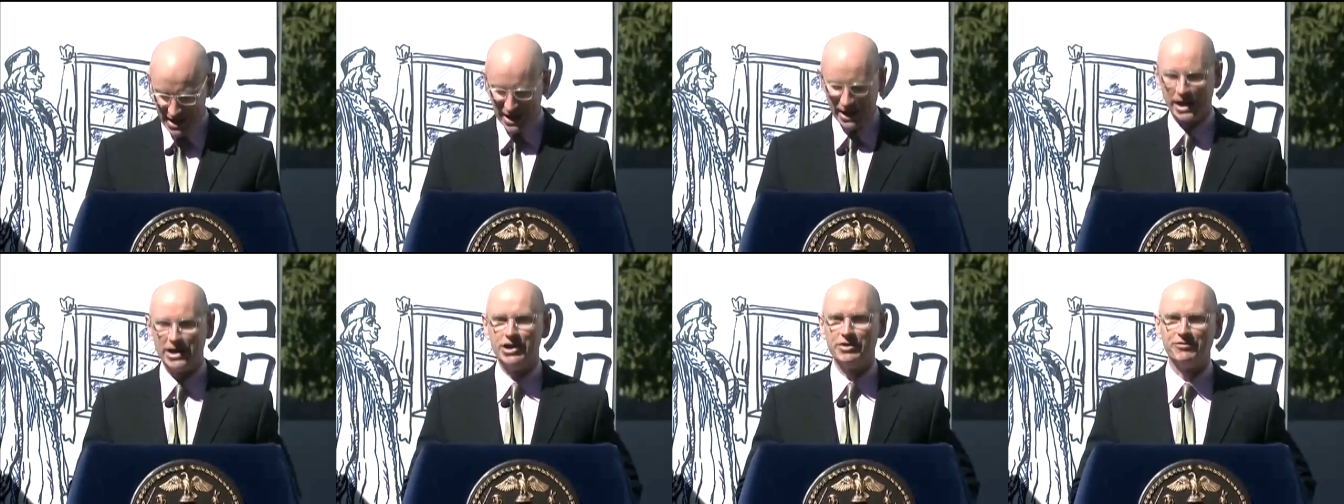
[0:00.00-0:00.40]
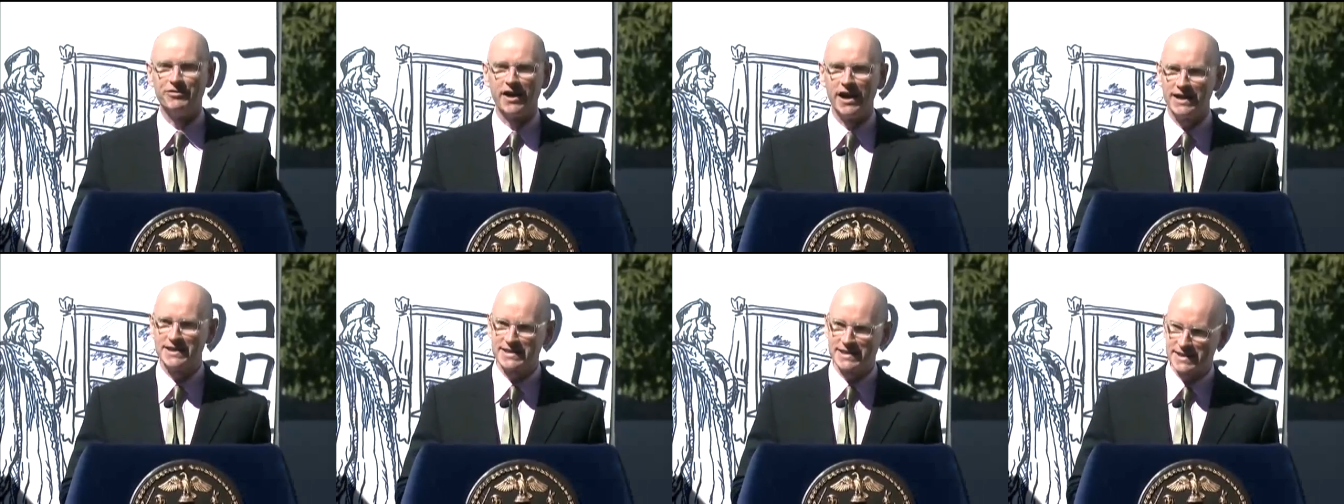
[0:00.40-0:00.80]
and
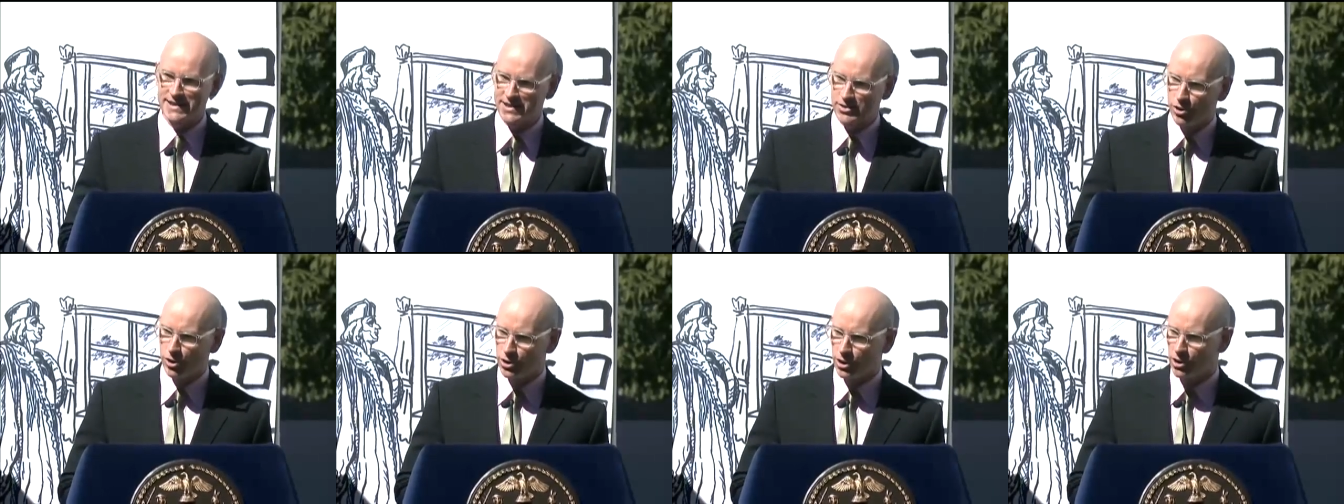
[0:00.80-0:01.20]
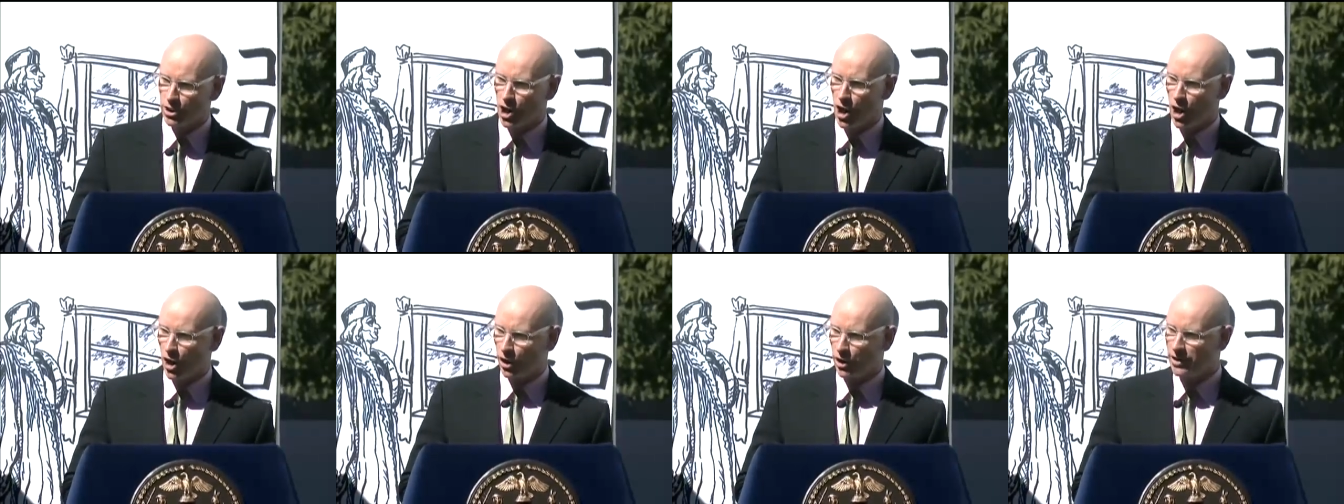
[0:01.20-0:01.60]
invites us all
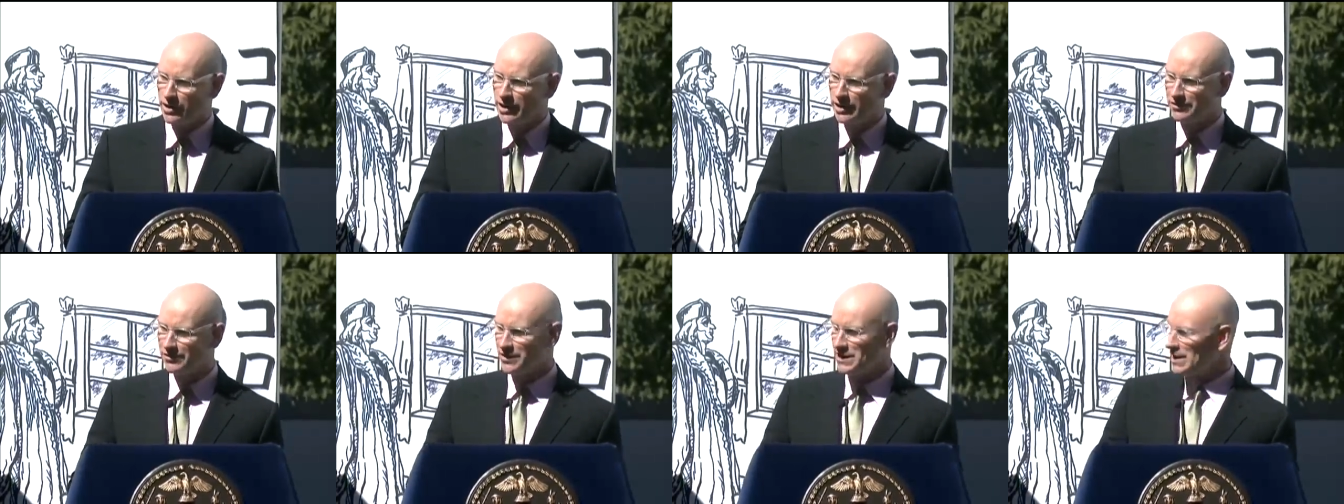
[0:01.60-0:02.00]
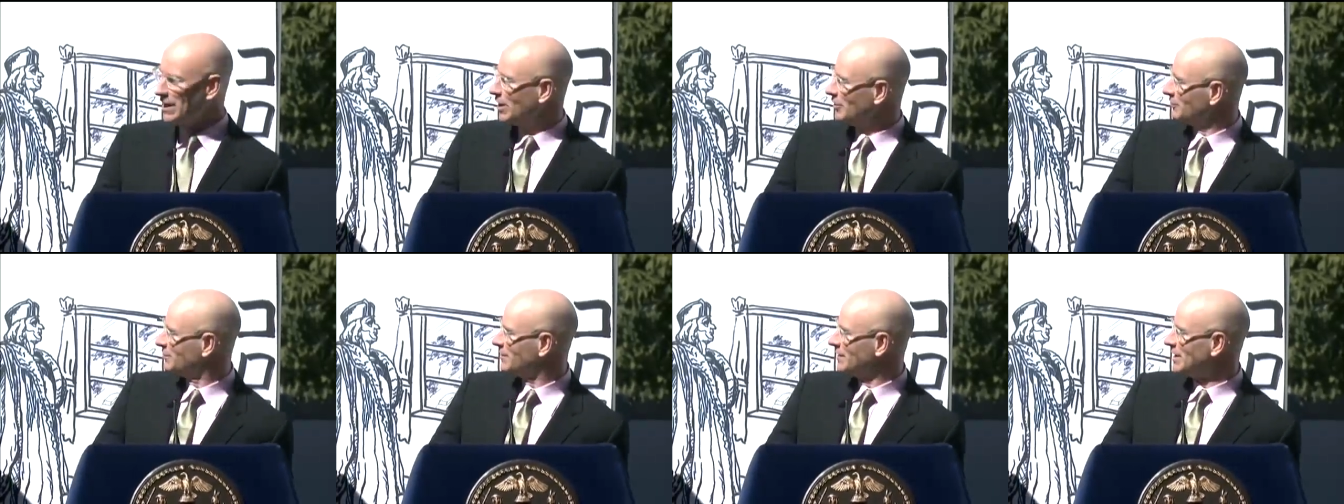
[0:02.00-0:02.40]
along for the
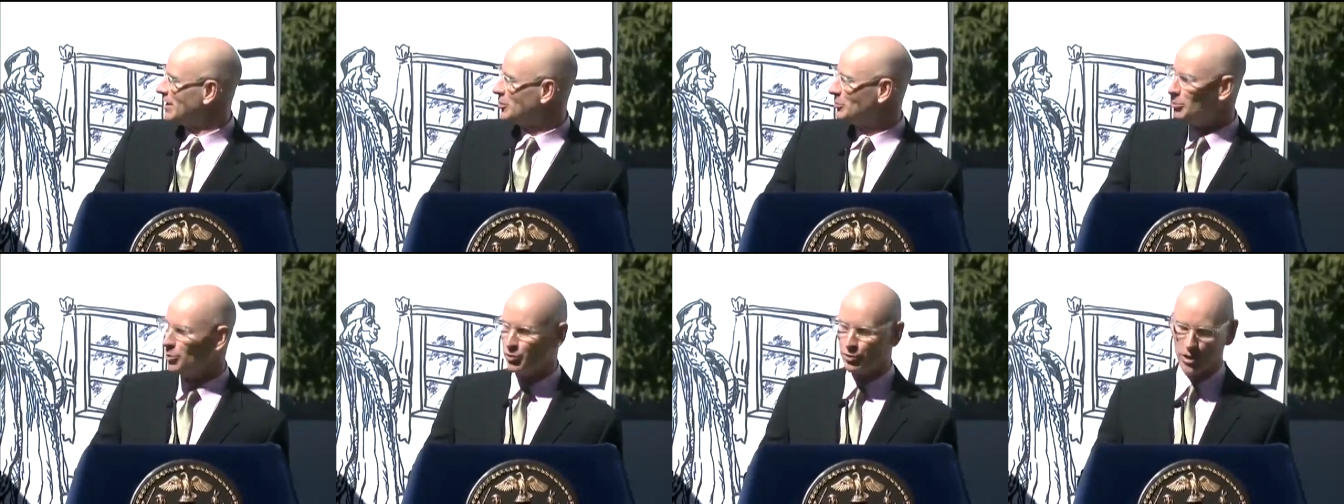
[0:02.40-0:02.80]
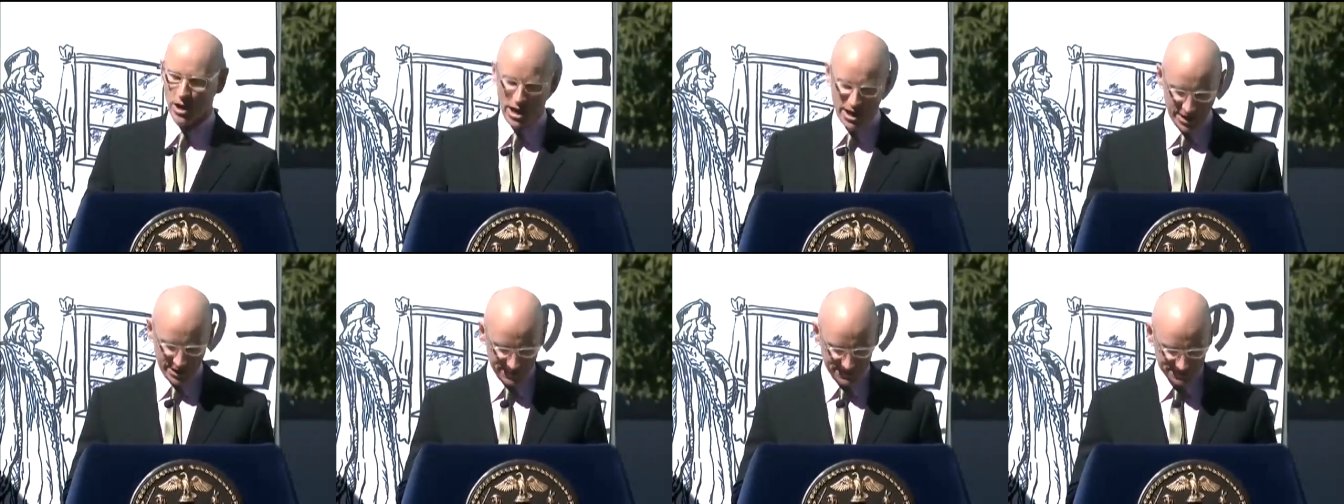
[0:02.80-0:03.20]
unforgettable
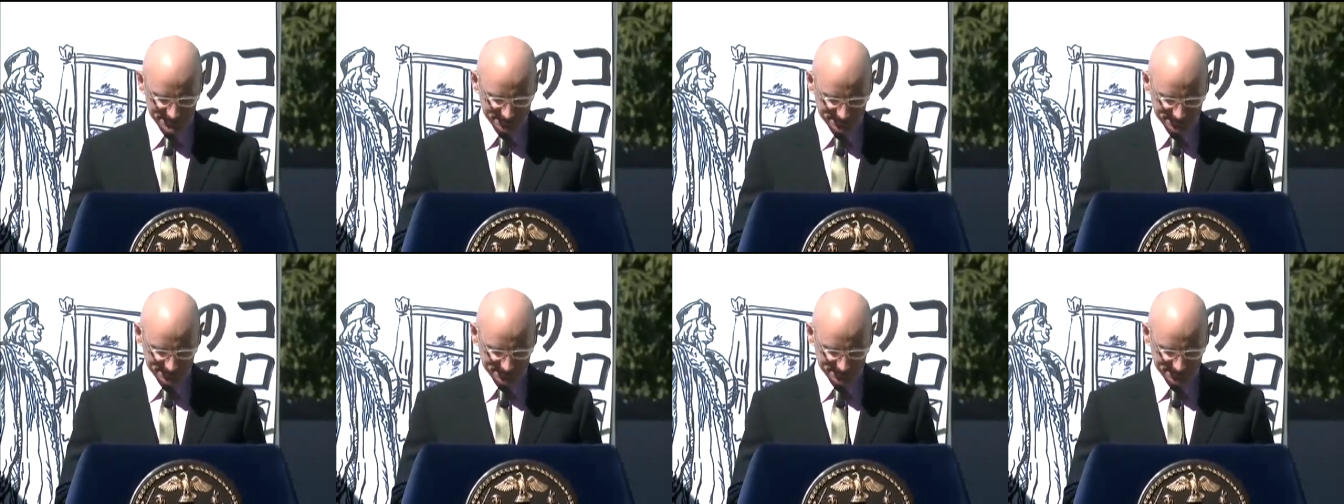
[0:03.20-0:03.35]
ride.